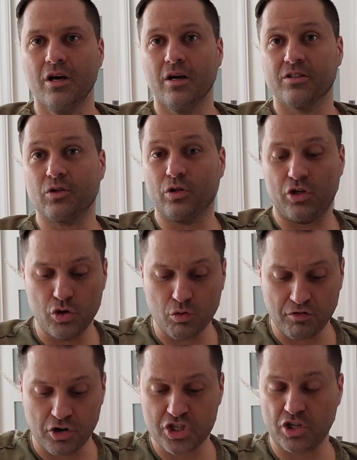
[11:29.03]
So the new
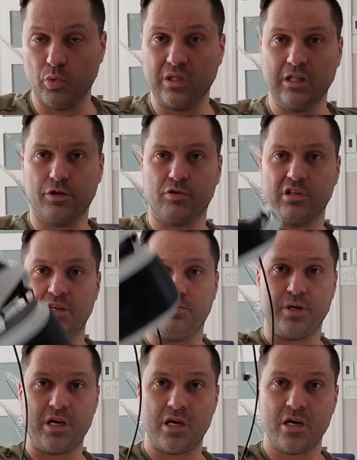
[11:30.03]
version would literally
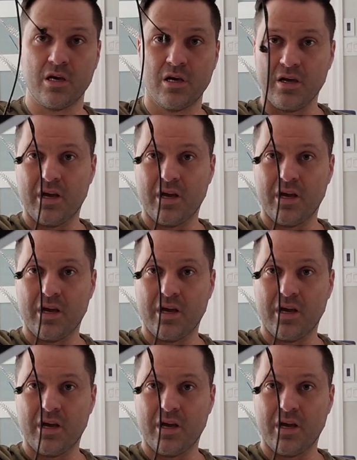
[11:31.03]
be